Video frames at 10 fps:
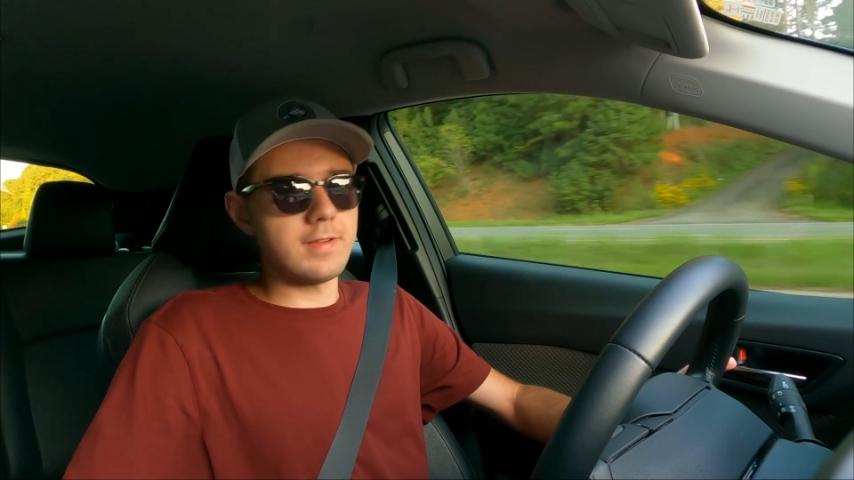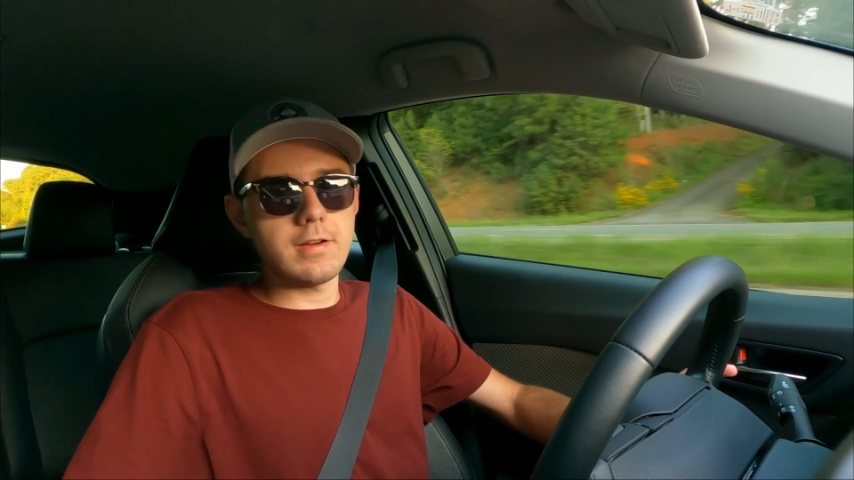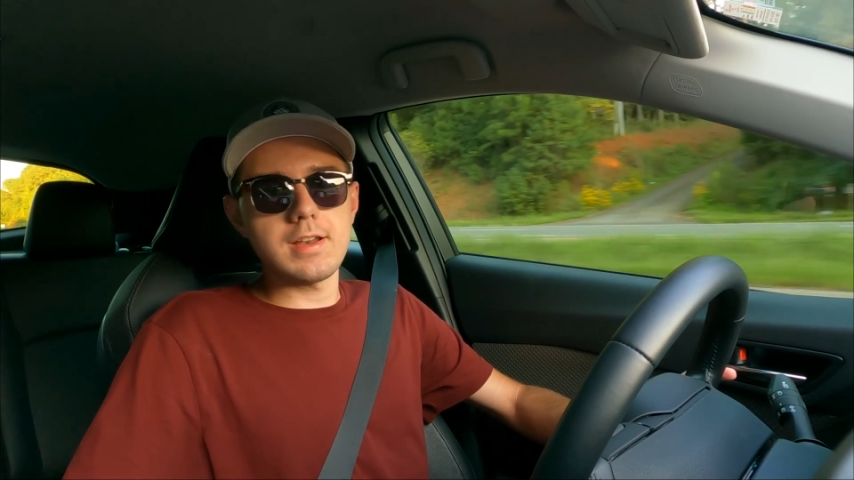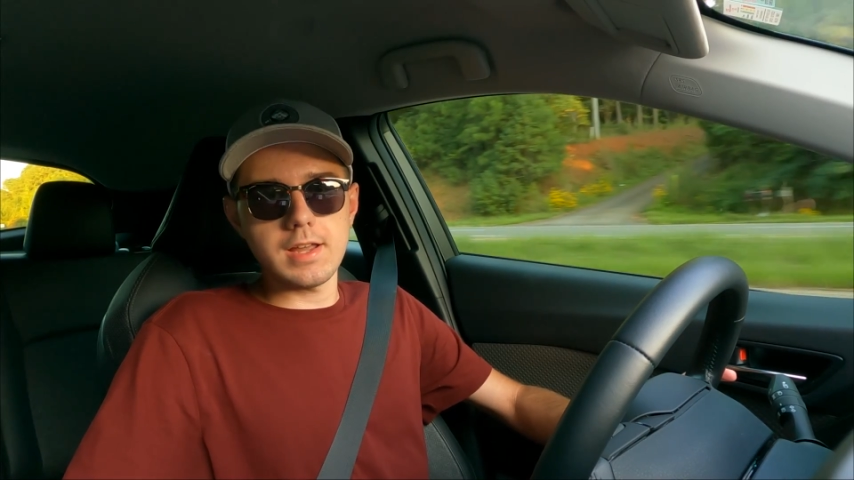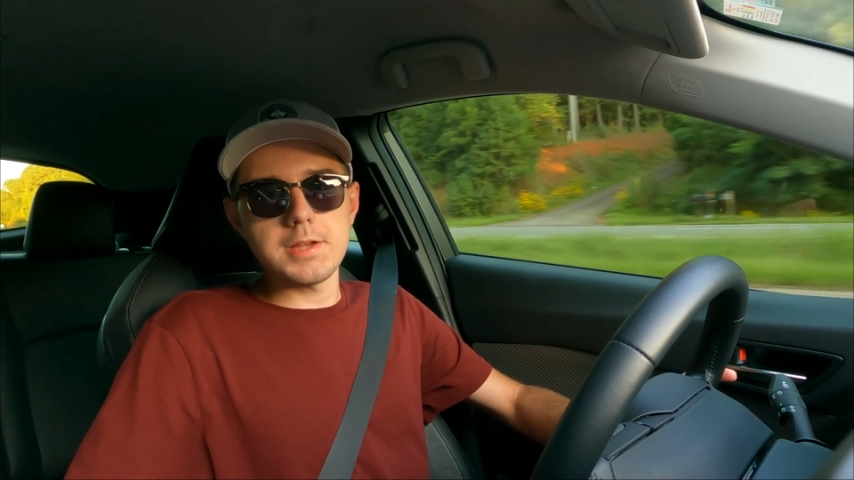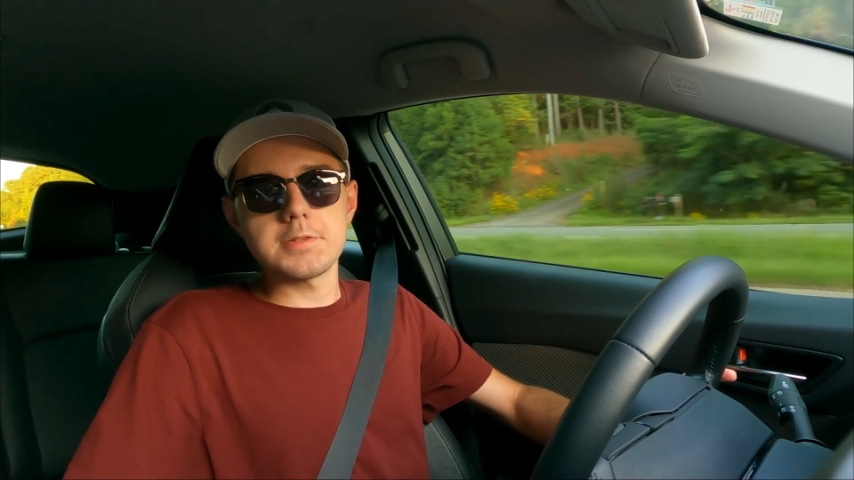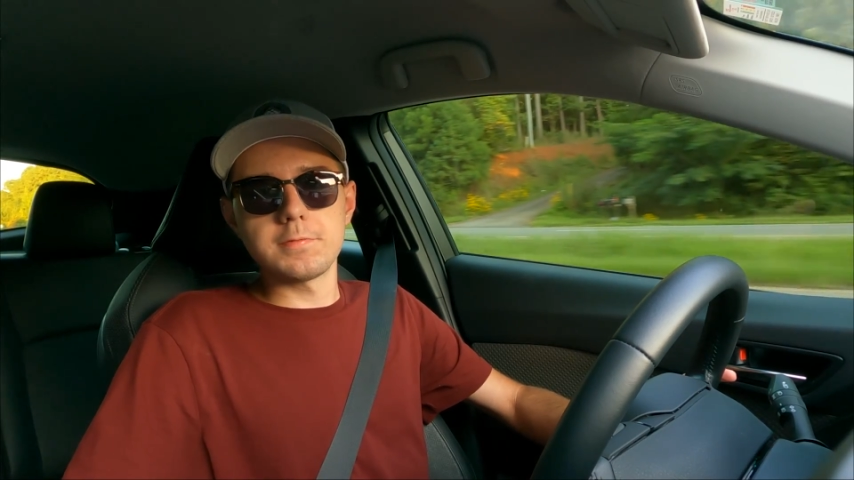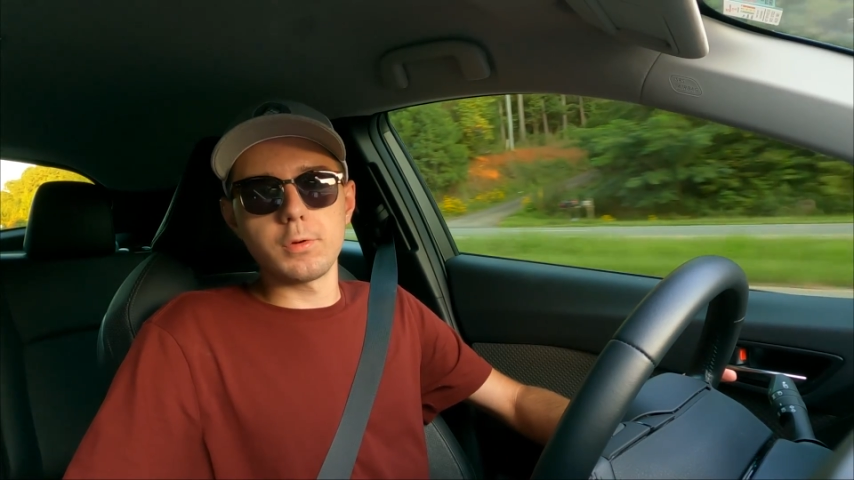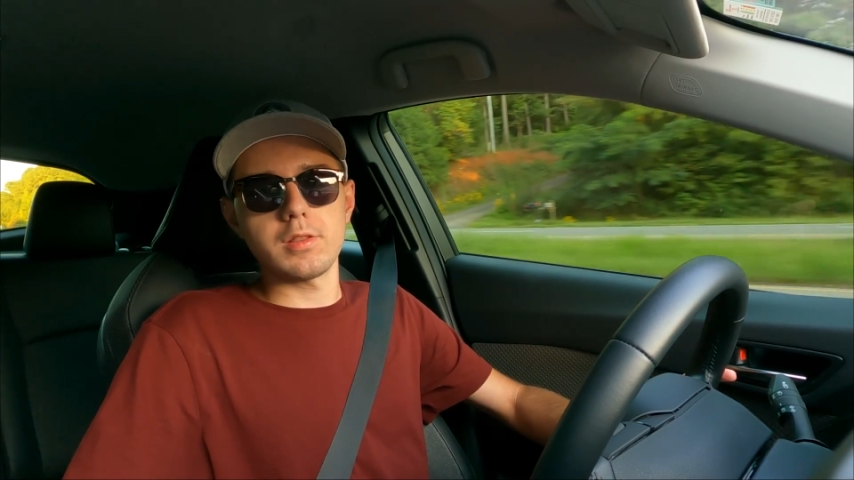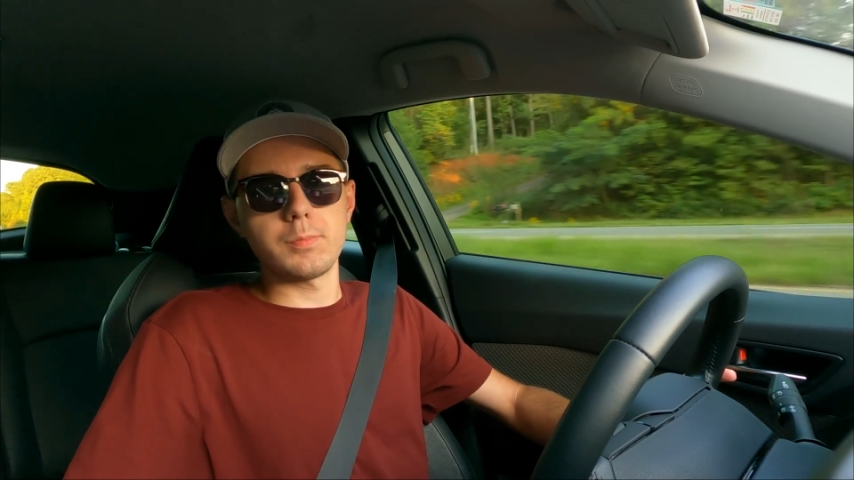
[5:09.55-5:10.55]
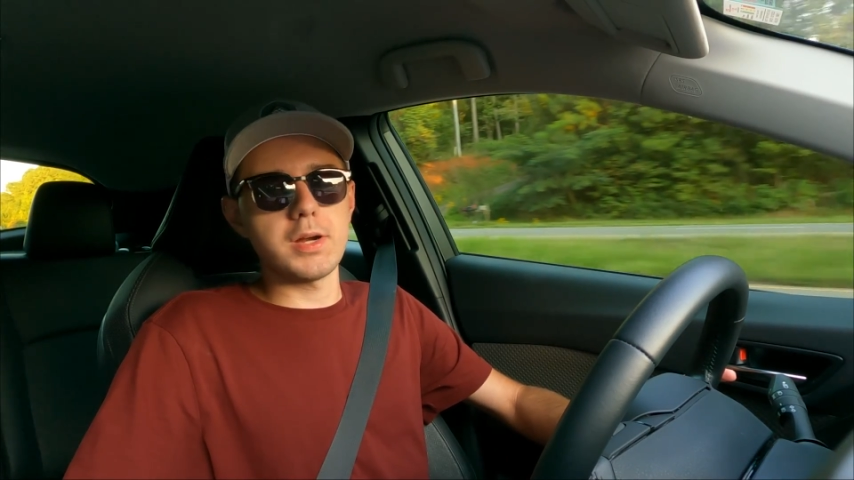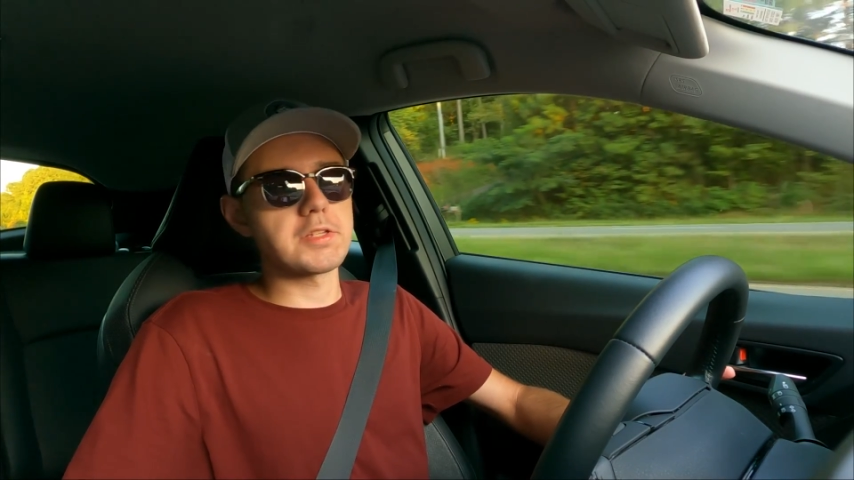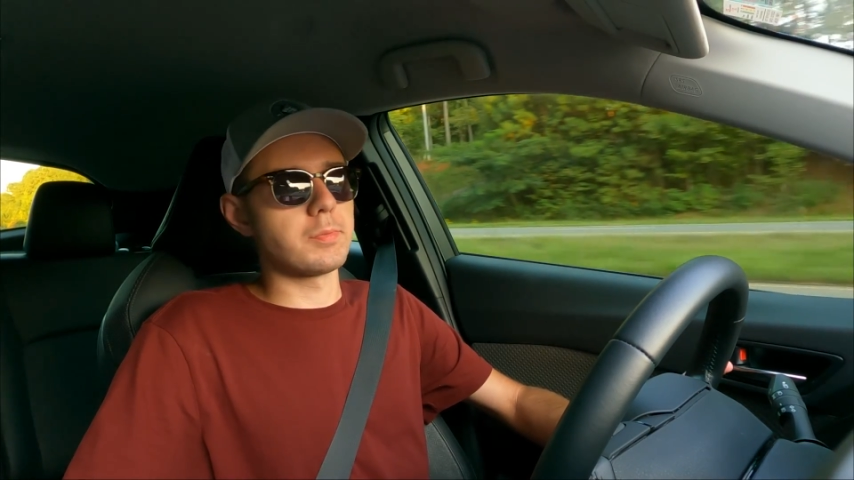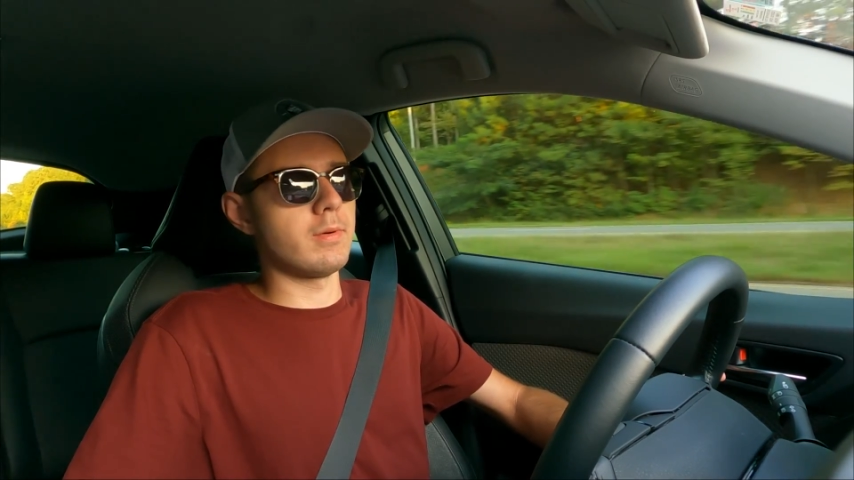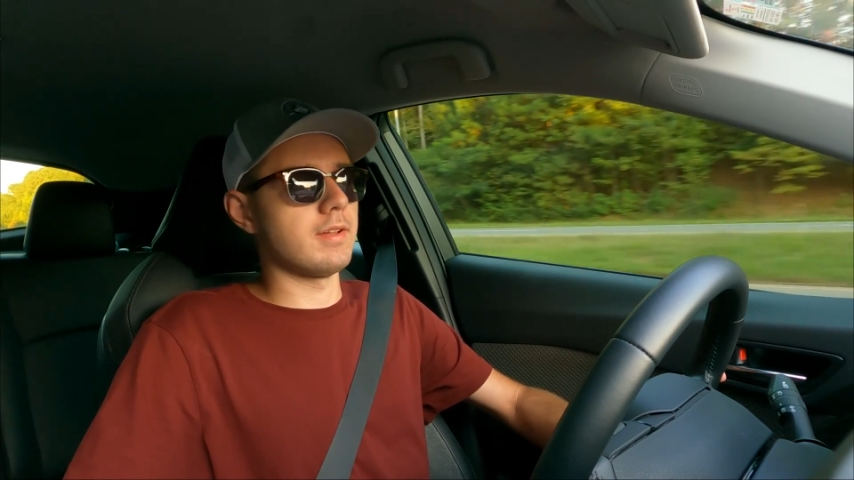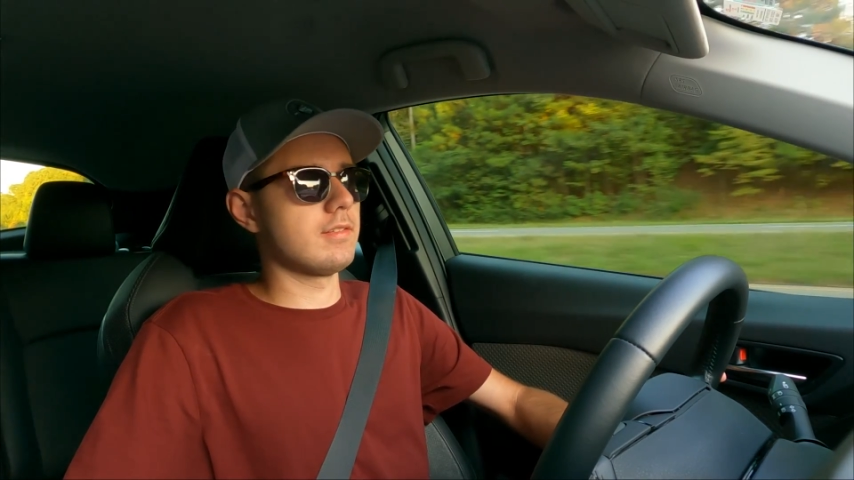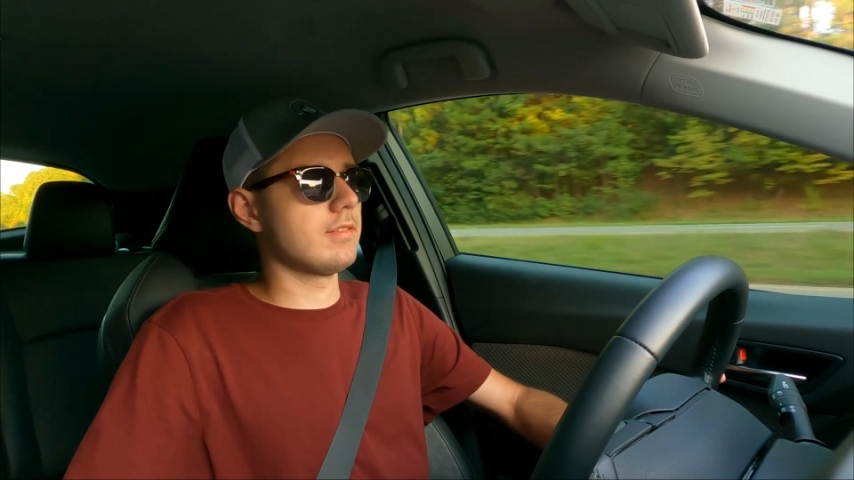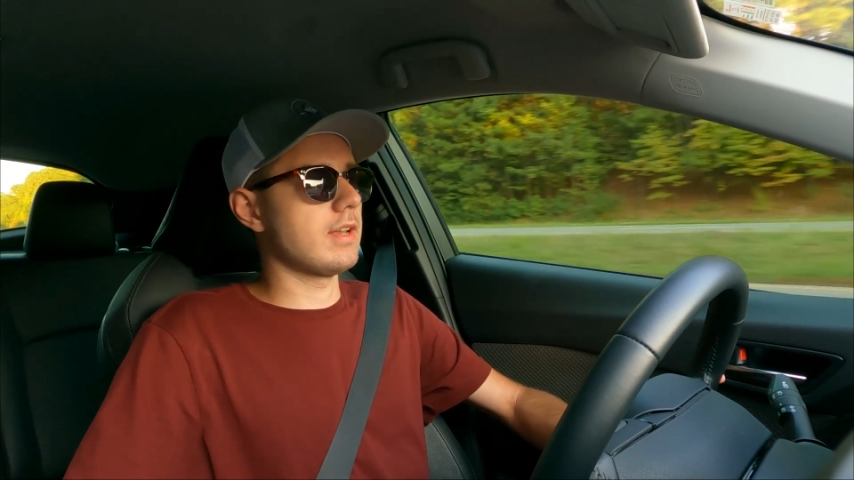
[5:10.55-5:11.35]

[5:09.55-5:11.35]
very nice for the price point.